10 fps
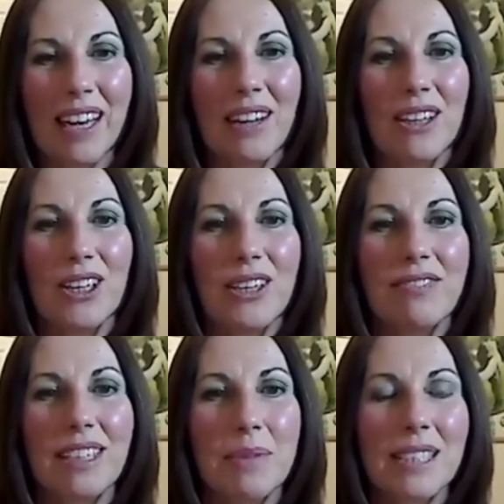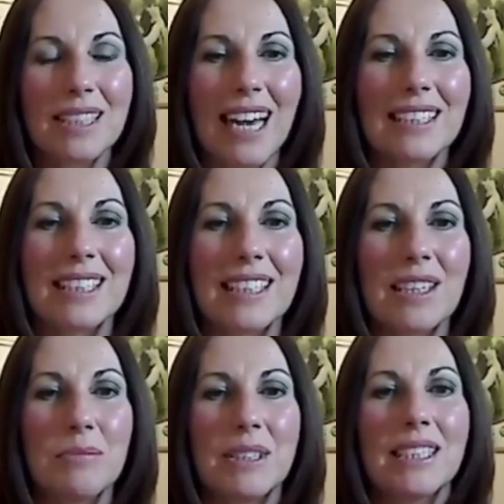I'll hopefully be able to answer
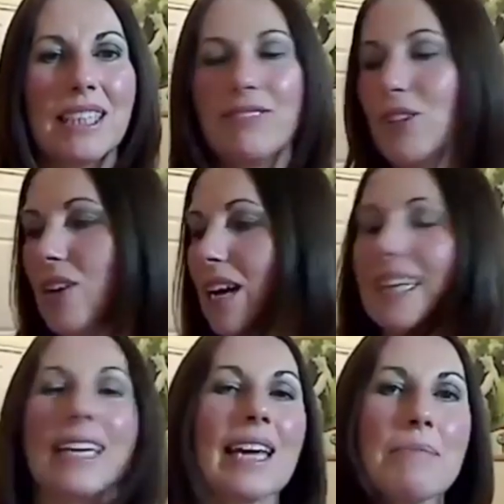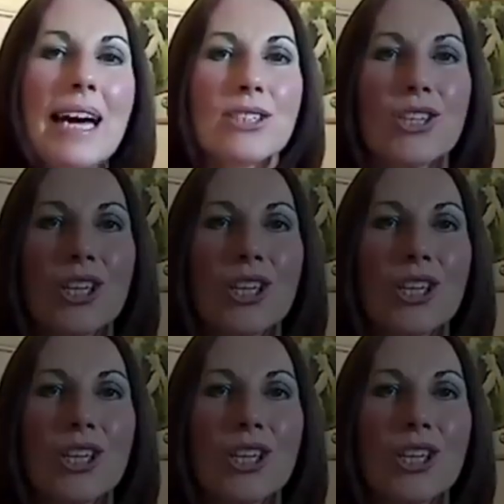them, and if not, I can get back to